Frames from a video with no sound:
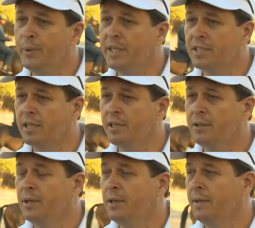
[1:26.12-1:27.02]
weeks
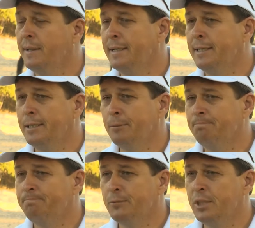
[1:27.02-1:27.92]
ago.
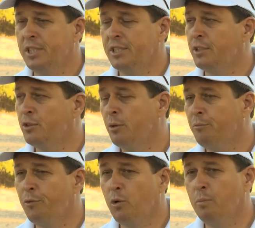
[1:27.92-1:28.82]
She's in top
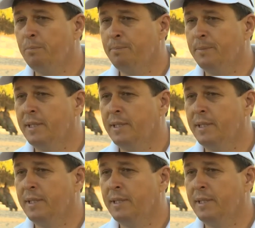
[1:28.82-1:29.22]
form.